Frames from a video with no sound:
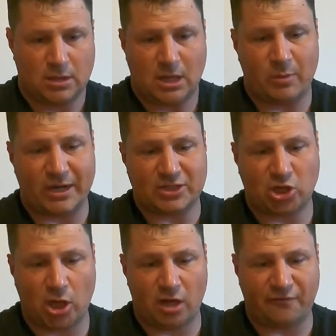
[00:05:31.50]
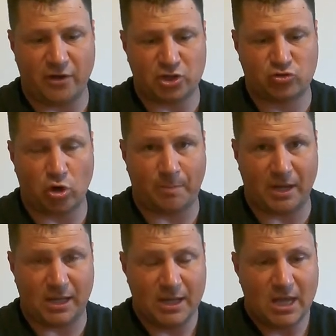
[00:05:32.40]
and we're gonna tie our first
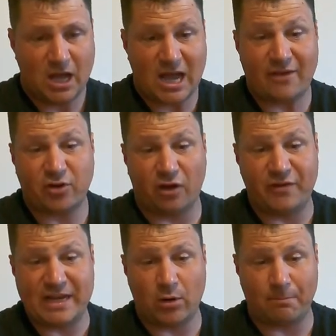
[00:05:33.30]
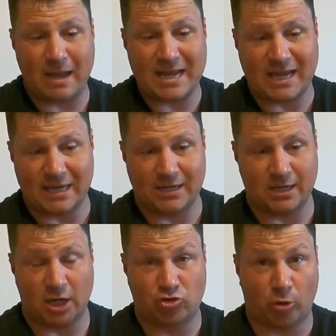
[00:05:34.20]
dropper. I have got a video on
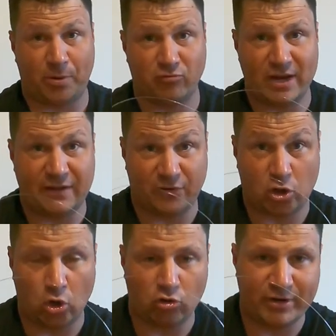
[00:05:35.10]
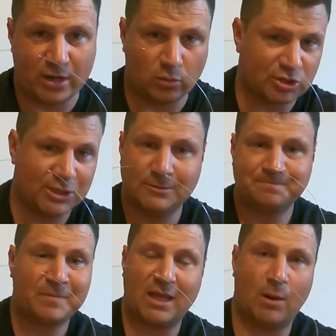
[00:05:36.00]
making a dropper rig for conger eels.
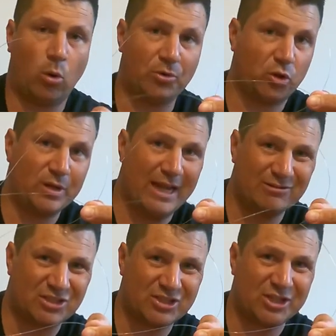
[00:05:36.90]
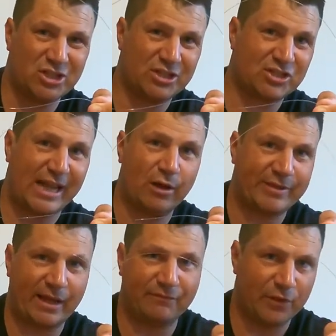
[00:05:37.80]
And what we're doing here is essentially a scaled
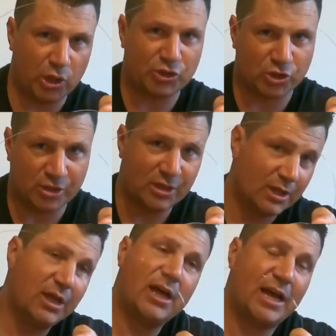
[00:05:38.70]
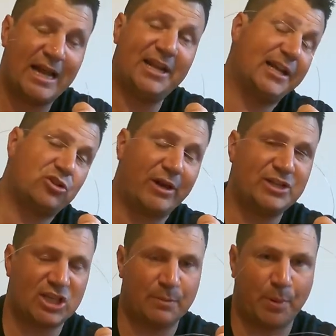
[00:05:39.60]
down version and adding a
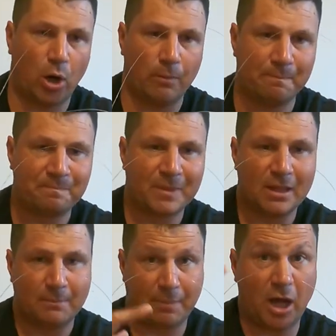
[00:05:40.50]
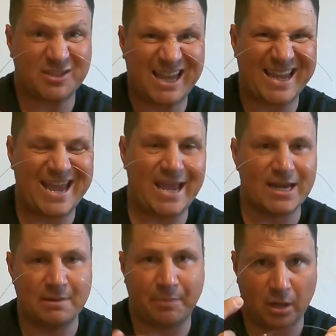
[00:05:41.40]
trace at the bottom. But I'll tag it
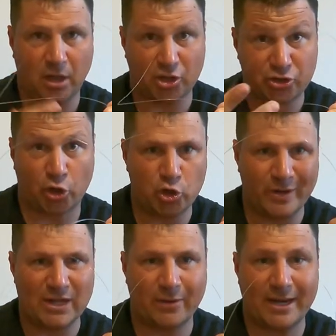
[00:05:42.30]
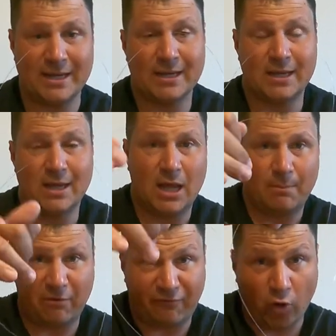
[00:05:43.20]
in, but I'll show you anyway.
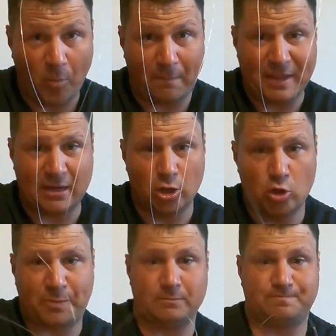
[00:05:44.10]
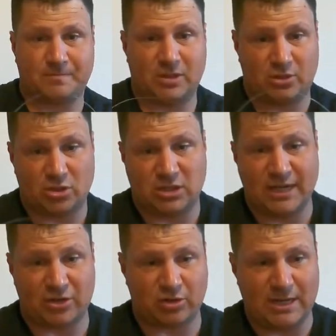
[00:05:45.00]
But form a big loop, just
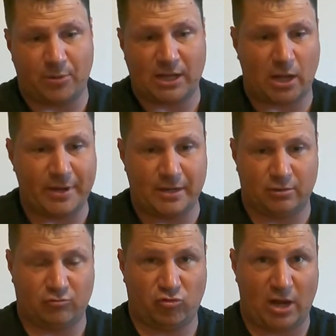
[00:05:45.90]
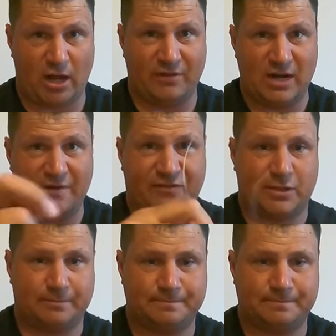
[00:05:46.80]
literally by going right over left.